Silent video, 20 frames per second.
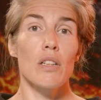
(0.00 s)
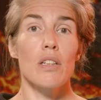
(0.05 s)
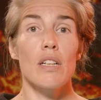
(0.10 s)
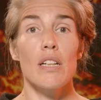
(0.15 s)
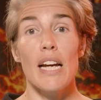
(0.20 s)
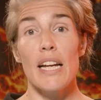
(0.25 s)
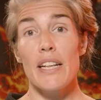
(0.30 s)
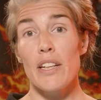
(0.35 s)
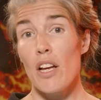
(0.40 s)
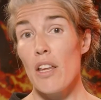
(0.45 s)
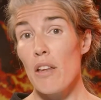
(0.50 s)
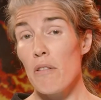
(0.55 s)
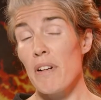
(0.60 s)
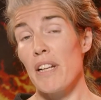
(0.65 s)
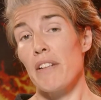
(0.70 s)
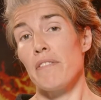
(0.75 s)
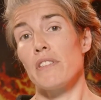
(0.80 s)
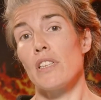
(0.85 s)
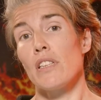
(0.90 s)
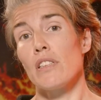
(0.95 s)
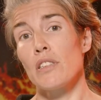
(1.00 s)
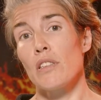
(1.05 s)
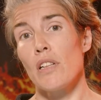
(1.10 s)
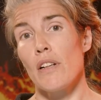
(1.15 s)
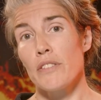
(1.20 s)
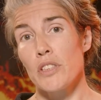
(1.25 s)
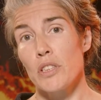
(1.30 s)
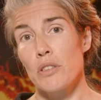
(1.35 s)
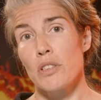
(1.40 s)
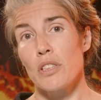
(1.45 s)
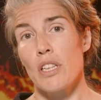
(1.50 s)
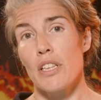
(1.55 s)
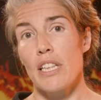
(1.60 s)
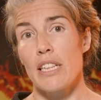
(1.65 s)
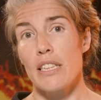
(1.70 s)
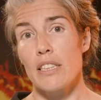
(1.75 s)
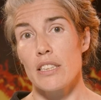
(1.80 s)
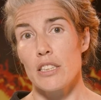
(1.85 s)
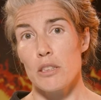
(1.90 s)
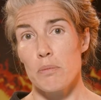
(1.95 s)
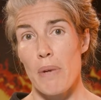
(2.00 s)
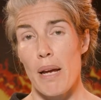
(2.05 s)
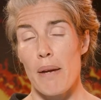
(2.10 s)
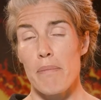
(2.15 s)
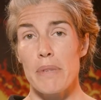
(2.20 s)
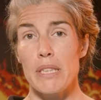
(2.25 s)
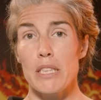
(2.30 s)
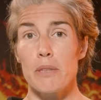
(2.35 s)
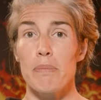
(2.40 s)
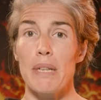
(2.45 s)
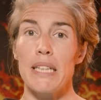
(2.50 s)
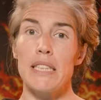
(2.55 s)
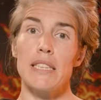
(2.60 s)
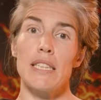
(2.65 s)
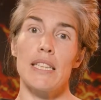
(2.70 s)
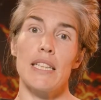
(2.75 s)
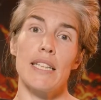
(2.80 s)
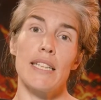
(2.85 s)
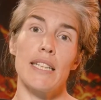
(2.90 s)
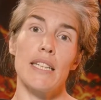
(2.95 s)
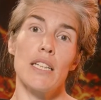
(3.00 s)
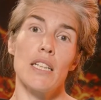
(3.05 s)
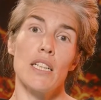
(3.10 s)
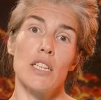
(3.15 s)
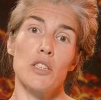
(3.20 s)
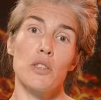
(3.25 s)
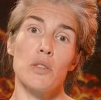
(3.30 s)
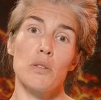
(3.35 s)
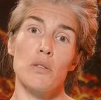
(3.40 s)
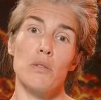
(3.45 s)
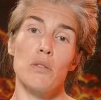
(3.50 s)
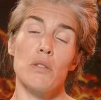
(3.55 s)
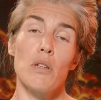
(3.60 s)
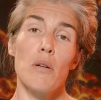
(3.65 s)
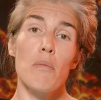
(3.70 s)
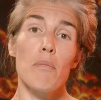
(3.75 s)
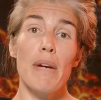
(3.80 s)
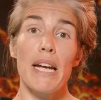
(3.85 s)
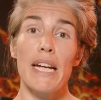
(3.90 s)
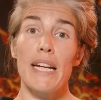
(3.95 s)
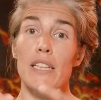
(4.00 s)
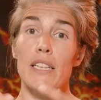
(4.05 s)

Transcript: Another way we also have used the thickness map is basically to make a